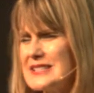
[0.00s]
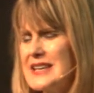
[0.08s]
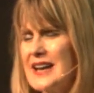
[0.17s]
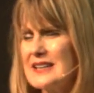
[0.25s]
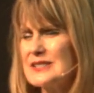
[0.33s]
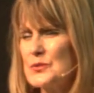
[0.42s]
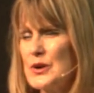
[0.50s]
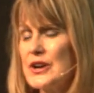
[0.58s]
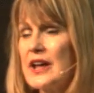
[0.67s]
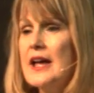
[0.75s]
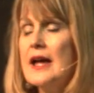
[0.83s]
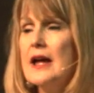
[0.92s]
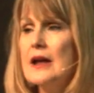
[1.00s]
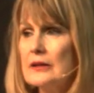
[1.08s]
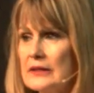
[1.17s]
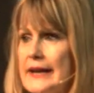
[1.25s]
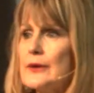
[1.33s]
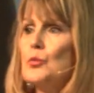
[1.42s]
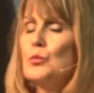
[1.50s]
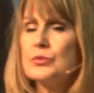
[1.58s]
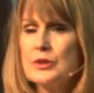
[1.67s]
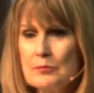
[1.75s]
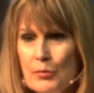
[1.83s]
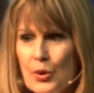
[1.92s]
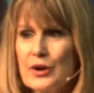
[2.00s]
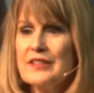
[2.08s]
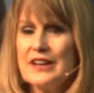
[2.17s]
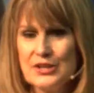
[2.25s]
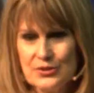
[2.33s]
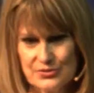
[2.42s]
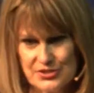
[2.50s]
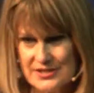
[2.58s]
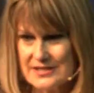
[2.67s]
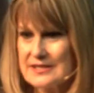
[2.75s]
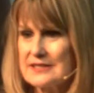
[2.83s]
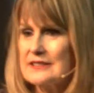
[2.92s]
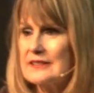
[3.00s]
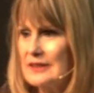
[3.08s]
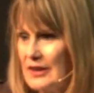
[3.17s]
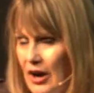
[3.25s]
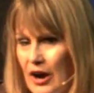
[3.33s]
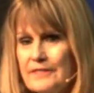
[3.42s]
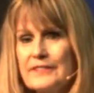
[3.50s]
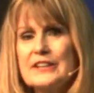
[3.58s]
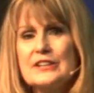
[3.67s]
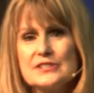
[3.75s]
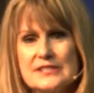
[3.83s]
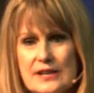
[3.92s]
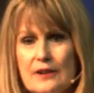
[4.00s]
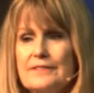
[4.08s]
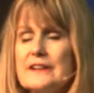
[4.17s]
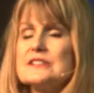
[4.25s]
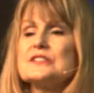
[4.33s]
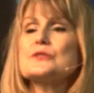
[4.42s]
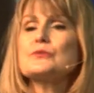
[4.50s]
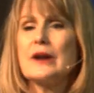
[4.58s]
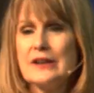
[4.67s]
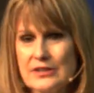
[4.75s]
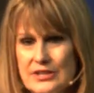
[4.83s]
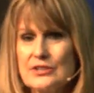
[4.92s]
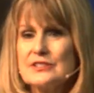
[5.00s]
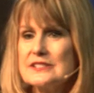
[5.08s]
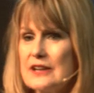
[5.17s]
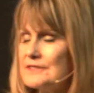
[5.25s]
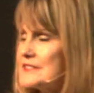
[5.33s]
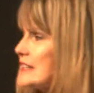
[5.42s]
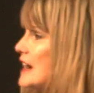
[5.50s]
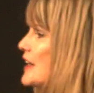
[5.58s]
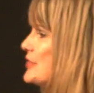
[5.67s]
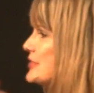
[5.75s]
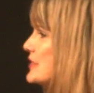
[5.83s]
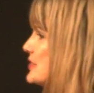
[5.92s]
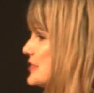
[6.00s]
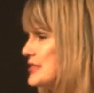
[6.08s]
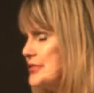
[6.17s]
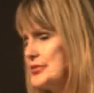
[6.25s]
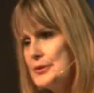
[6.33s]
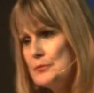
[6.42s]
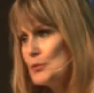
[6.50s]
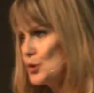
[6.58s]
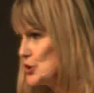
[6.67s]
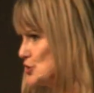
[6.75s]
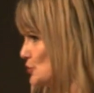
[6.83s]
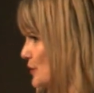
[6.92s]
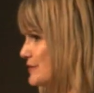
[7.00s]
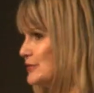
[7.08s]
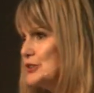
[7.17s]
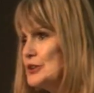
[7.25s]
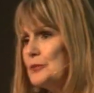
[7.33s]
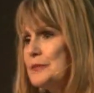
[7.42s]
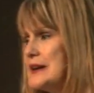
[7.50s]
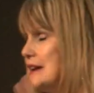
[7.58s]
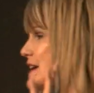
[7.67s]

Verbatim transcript: the S word. Like the more that you just offer yourself and surrender yourself to God, the more joyful you'll be,